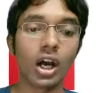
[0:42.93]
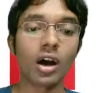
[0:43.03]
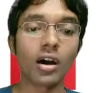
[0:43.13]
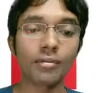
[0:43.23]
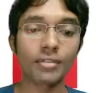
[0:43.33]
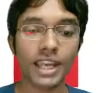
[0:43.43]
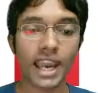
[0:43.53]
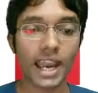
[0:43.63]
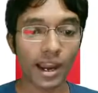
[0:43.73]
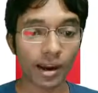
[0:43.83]
We
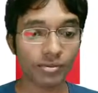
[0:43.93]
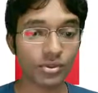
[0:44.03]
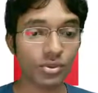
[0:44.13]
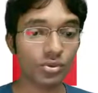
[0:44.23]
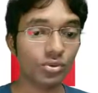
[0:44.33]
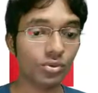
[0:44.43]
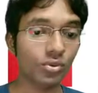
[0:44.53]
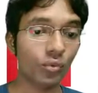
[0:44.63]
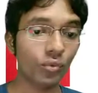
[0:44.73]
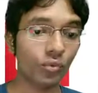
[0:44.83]
have
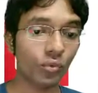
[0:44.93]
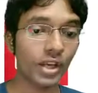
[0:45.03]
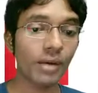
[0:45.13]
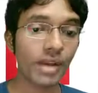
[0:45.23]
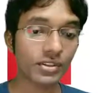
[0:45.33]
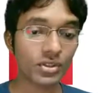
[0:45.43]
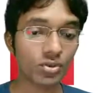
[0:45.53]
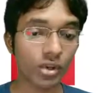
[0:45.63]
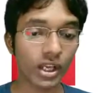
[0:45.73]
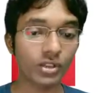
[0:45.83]
access to
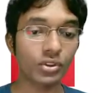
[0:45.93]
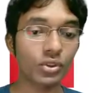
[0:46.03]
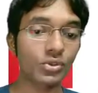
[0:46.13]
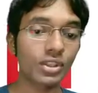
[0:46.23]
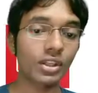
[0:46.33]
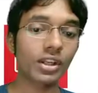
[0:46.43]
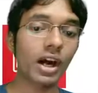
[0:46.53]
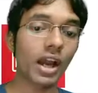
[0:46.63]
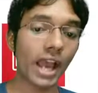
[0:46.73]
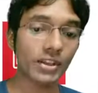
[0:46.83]
like using the
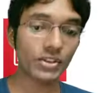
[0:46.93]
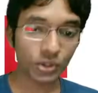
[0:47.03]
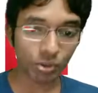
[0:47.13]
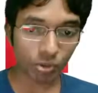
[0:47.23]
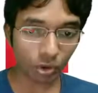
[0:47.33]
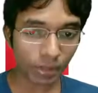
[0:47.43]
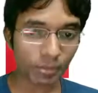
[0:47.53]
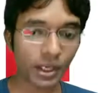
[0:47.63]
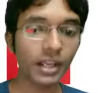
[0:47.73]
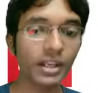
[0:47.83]
assume role API,